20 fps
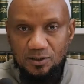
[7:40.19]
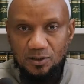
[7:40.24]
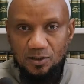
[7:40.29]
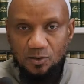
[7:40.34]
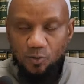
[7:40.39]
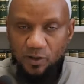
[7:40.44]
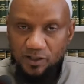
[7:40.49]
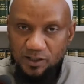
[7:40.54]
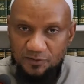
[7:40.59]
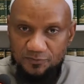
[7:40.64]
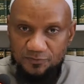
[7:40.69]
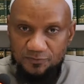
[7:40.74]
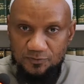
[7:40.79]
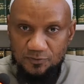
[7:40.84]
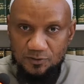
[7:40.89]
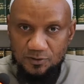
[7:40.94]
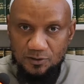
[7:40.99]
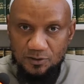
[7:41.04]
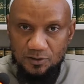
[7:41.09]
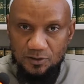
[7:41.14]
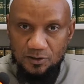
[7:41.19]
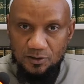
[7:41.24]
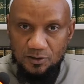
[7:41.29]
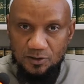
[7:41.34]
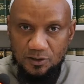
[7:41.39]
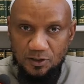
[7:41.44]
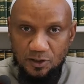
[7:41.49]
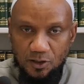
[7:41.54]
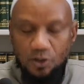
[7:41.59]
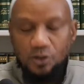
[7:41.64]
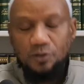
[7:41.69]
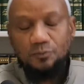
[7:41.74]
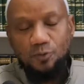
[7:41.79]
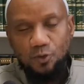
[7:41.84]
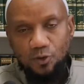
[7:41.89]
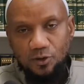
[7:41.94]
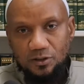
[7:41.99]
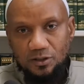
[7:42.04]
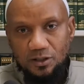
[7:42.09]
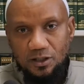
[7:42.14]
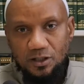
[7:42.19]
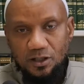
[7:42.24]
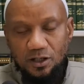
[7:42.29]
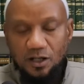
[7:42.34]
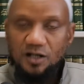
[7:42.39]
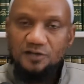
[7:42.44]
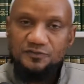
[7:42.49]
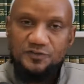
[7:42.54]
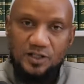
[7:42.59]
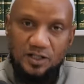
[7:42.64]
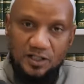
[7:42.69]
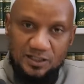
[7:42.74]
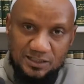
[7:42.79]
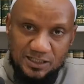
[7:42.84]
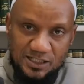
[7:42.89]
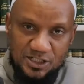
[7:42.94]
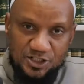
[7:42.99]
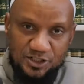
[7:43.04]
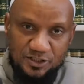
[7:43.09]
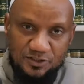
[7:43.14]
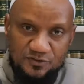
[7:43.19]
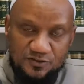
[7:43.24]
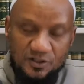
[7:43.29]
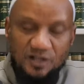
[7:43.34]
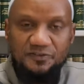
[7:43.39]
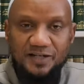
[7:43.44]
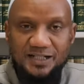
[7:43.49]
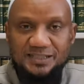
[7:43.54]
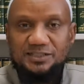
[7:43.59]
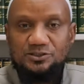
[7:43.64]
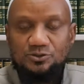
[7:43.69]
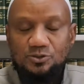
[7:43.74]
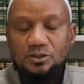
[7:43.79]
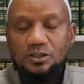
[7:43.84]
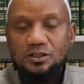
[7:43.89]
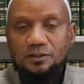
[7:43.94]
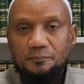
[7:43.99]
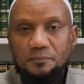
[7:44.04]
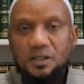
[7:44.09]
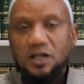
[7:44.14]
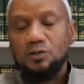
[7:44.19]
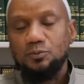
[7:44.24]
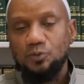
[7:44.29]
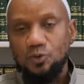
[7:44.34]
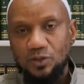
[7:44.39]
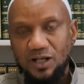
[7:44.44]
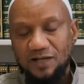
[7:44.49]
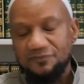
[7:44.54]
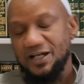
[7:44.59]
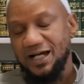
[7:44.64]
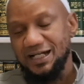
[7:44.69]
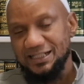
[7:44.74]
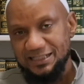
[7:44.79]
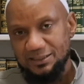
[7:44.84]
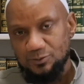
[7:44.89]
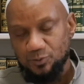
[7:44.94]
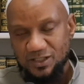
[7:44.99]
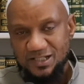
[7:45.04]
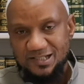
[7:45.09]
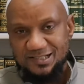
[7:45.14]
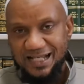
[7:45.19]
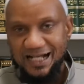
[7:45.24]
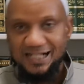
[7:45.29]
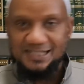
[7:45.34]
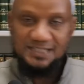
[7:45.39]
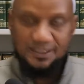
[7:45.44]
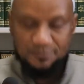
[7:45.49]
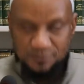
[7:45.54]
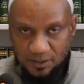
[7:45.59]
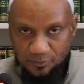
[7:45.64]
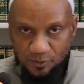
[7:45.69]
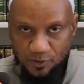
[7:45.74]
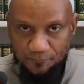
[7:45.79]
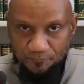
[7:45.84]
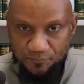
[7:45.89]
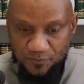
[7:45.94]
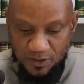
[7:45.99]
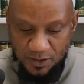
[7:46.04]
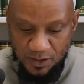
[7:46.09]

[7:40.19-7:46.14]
one of or more of the conditions of Hadith al-Maqbul, of the hadith which is acceptable.